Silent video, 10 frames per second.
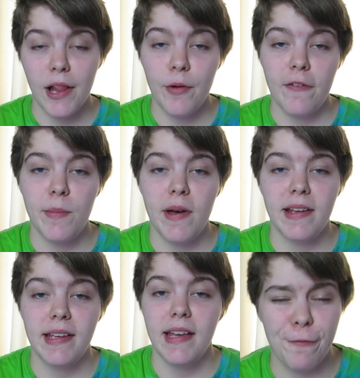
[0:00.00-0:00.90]
Hello
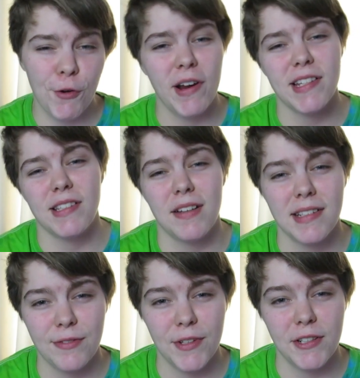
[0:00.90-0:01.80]
everybody, before I start
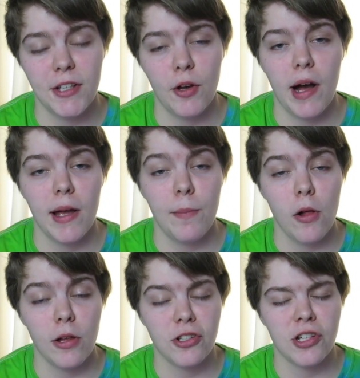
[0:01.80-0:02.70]
this video I
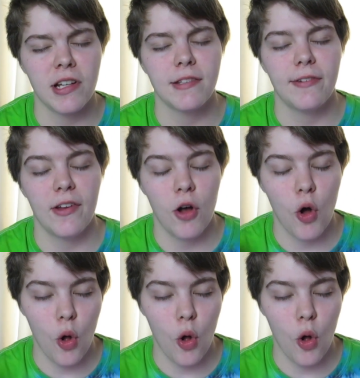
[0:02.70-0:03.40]
apologize for